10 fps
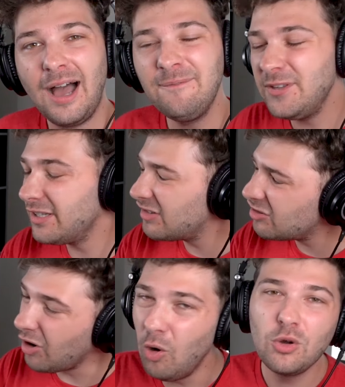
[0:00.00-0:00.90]
I'm feeling
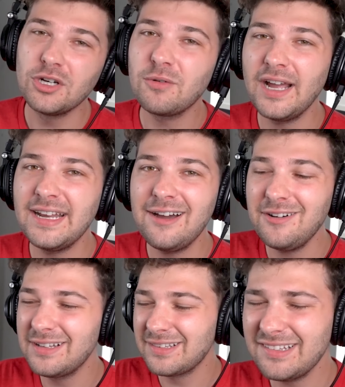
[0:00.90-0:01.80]
so good right
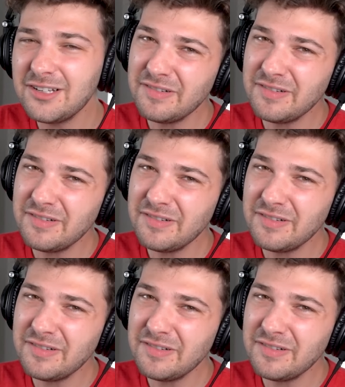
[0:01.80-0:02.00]
now. Let's